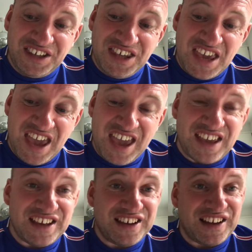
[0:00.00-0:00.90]
yeah,
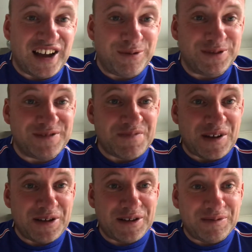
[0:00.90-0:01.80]
I would,
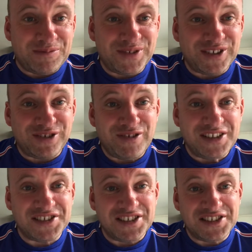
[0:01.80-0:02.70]
I'm going to
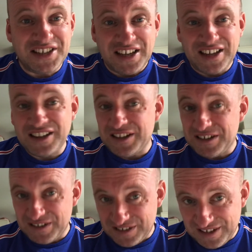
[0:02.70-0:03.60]
crazily say
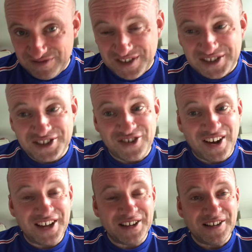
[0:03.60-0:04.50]
give this a
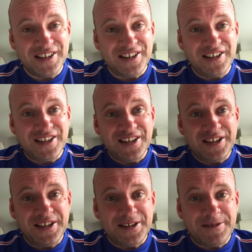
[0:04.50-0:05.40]
try.
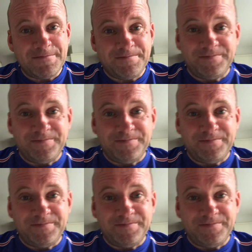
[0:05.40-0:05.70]
Um,